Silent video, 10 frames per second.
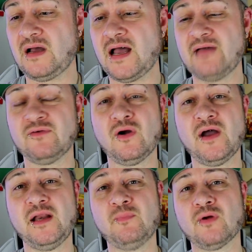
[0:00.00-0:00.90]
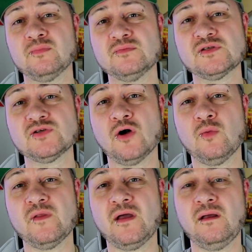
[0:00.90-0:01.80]
I haven't got any problems at all
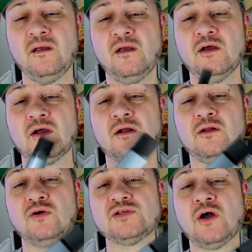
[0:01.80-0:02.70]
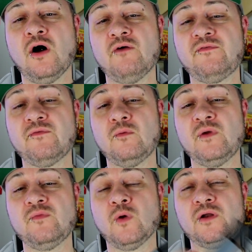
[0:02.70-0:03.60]
with it close it off
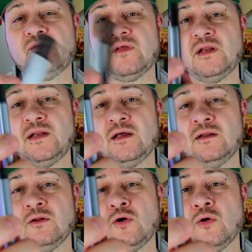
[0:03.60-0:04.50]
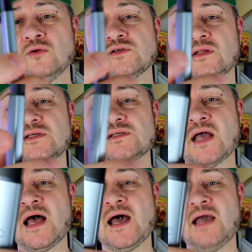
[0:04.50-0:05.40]
with one of the little holes on the
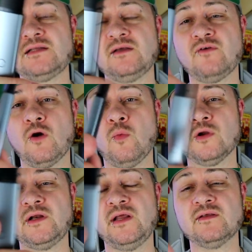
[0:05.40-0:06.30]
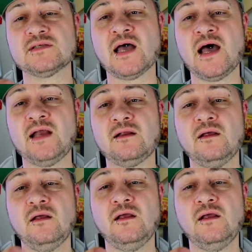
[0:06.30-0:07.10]
side. You've got one on either side.